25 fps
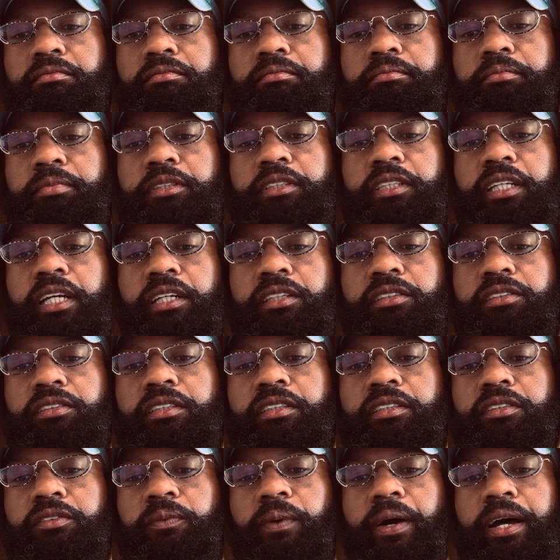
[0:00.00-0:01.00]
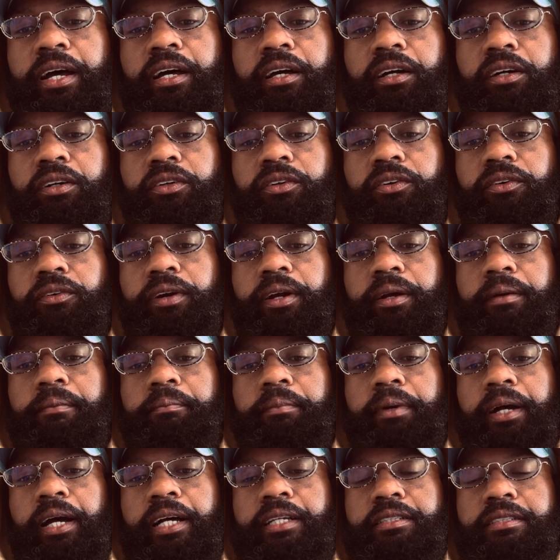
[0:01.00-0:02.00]
protection, while
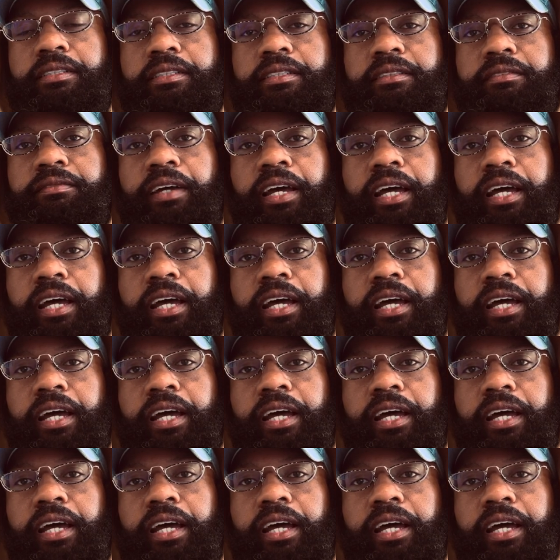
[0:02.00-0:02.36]
gram-positive